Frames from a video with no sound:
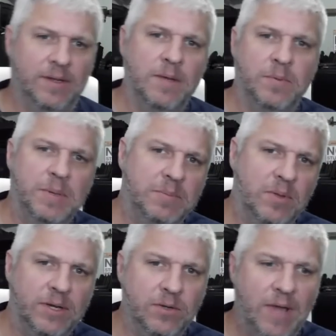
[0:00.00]
A couple people
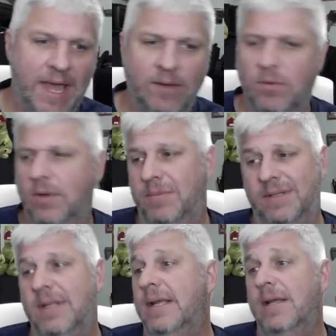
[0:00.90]
I knew had one,
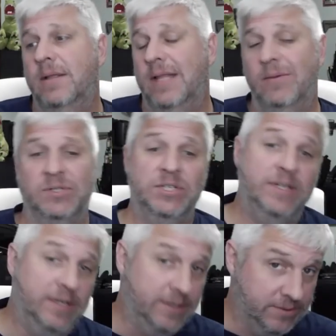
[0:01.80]
but that was
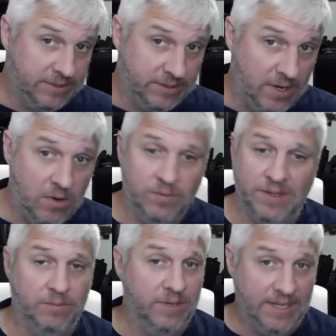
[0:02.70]
years ago.
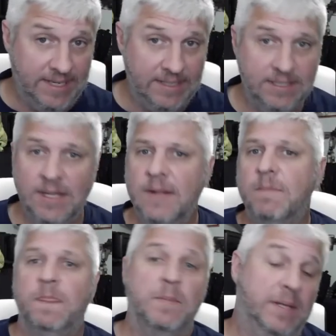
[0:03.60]
They were neat,
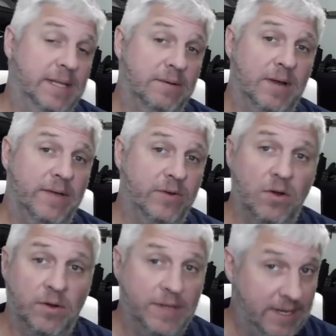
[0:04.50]
but they were having
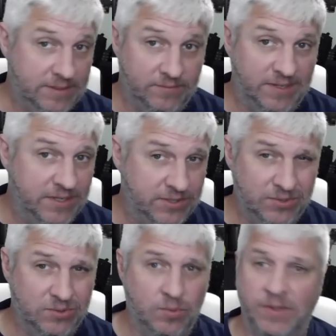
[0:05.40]
all kinds of
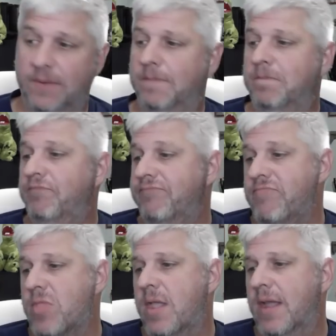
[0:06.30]
issues with them.
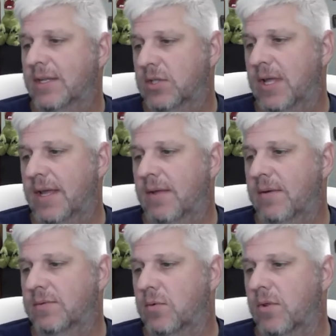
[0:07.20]
And so that
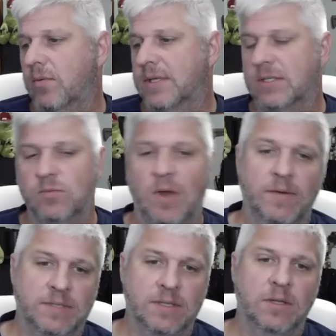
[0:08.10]
was one of the reasons why I
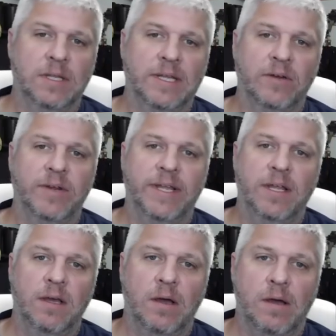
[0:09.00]
was a little
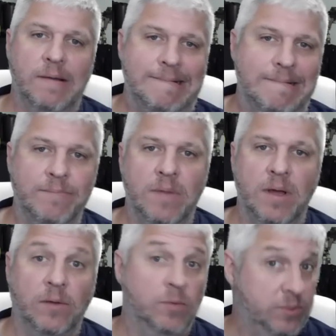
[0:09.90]
leery
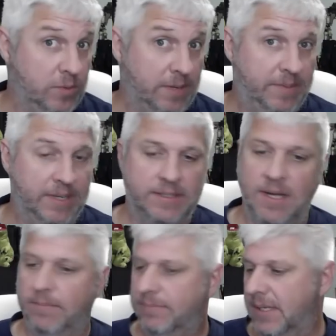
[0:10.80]
on which one I picked up.